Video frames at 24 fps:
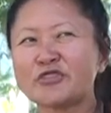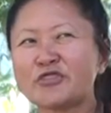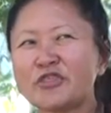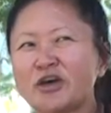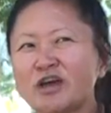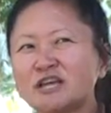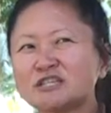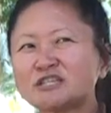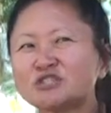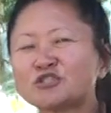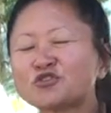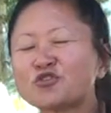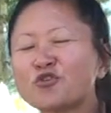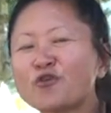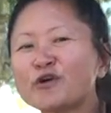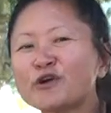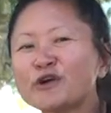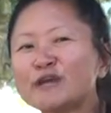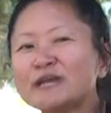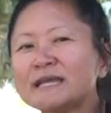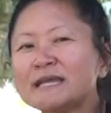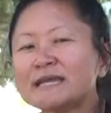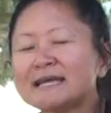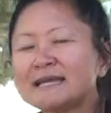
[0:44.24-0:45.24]
the
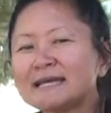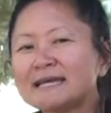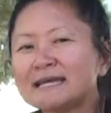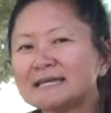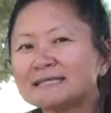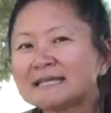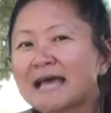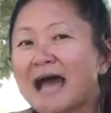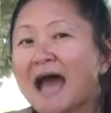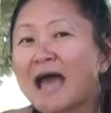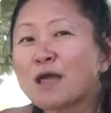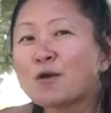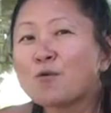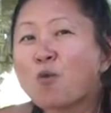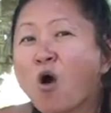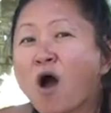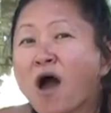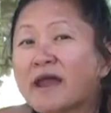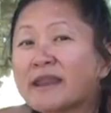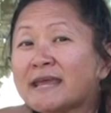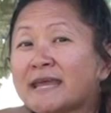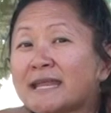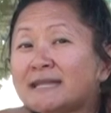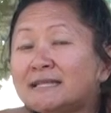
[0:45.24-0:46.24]
story is I
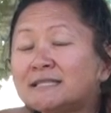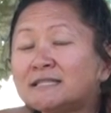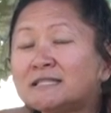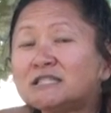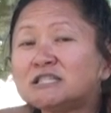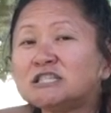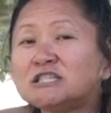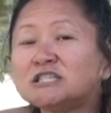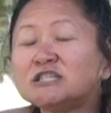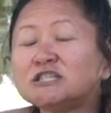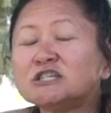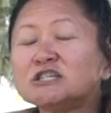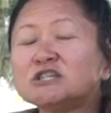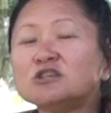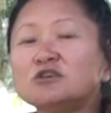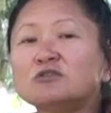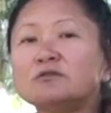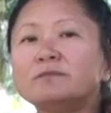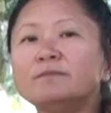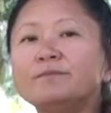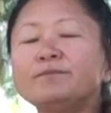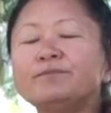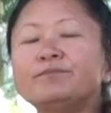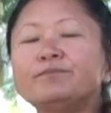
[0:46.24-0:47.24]
wanted to
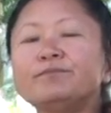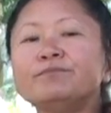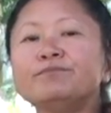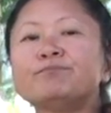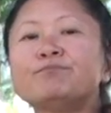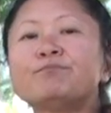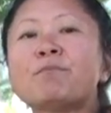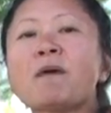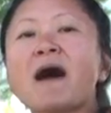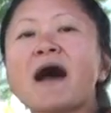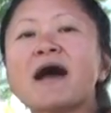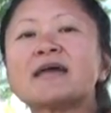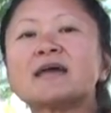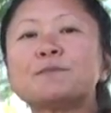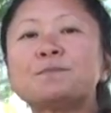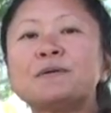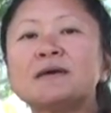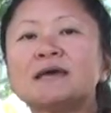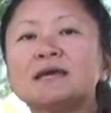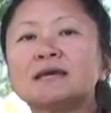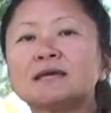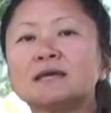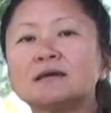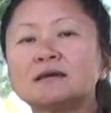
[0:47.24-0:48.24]
buy a
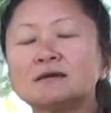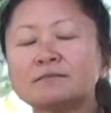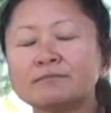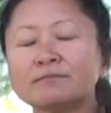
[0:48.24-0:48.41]
pig.